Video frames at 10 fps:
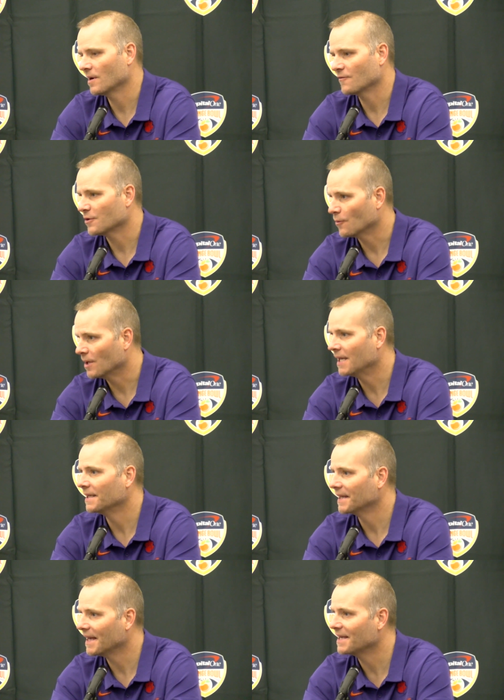Whenever you
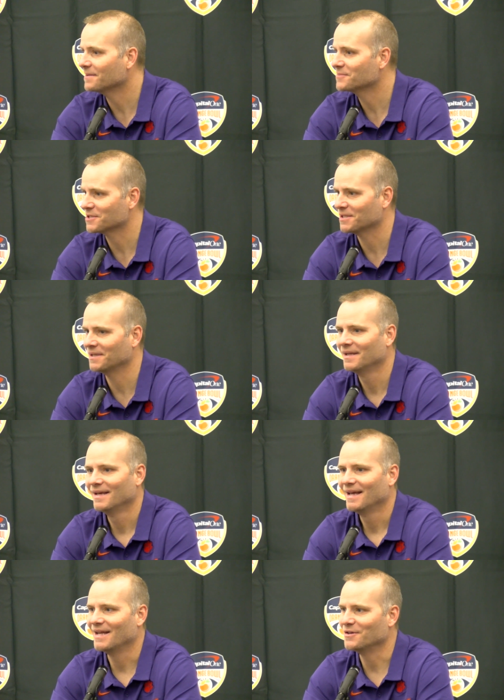win games and
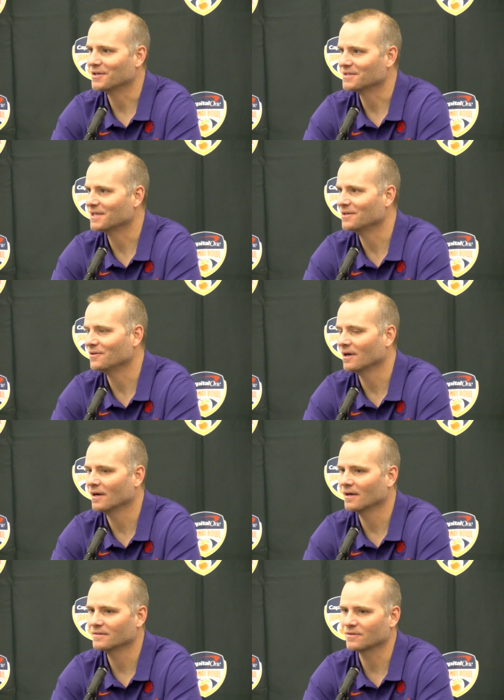you continue
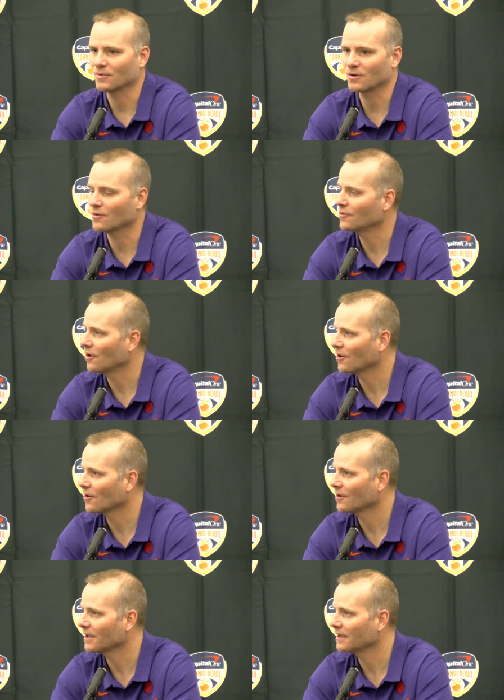to recruit
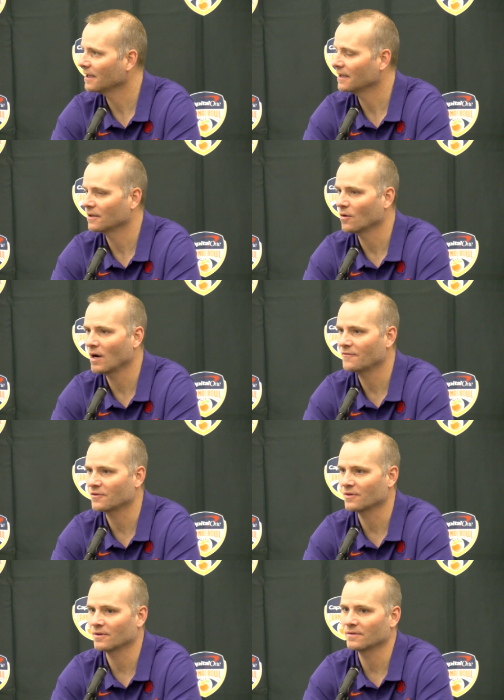hard and go
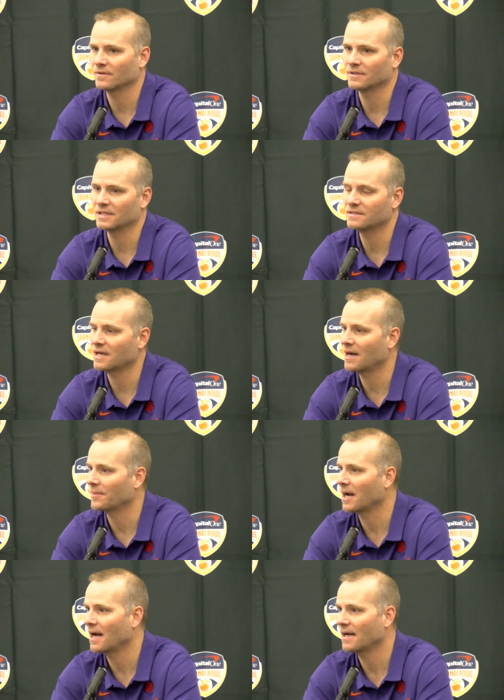after these top
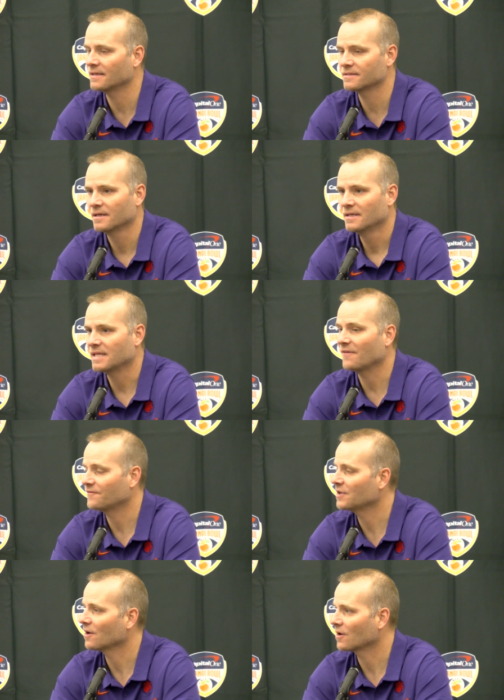guys that
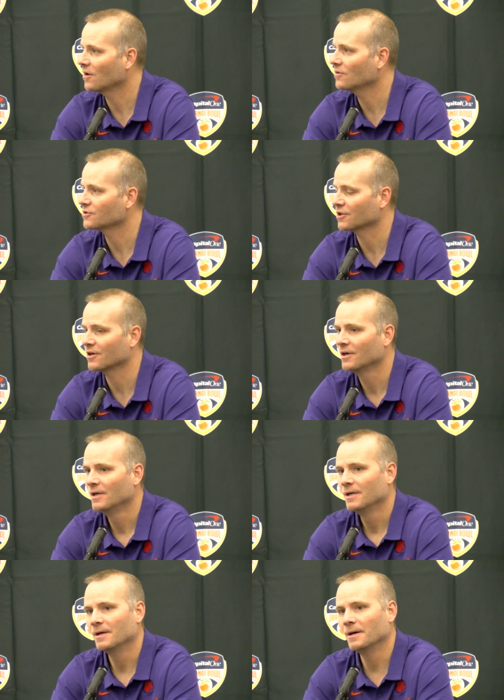fit our culture,
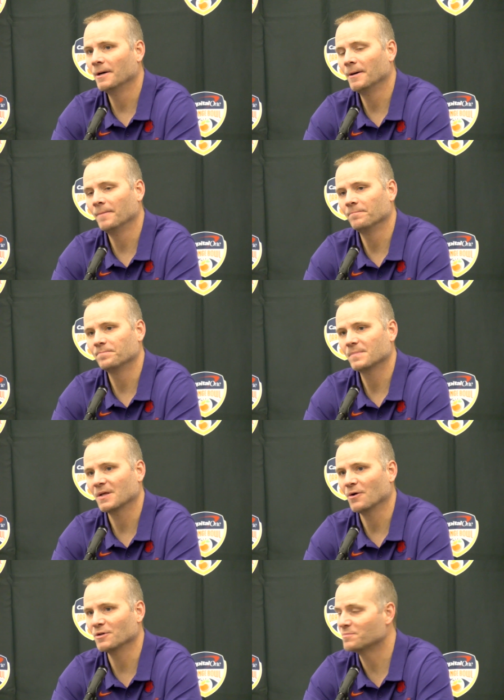
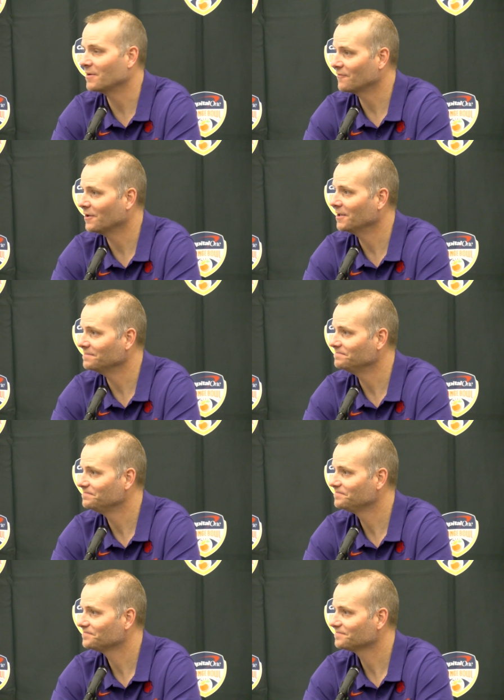you know, it's been fun.
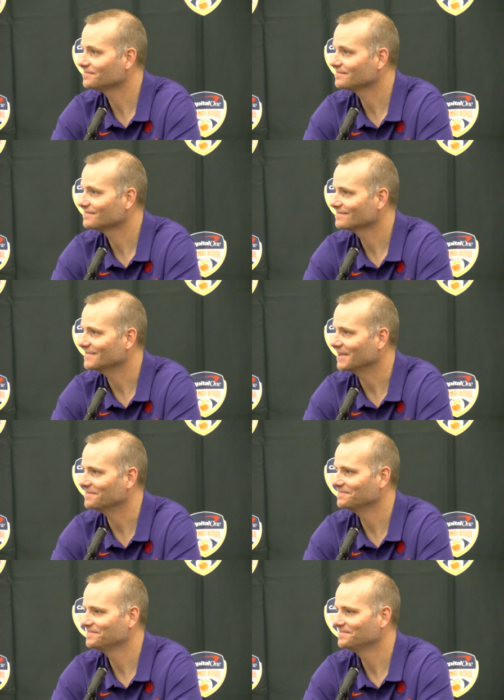Yeah.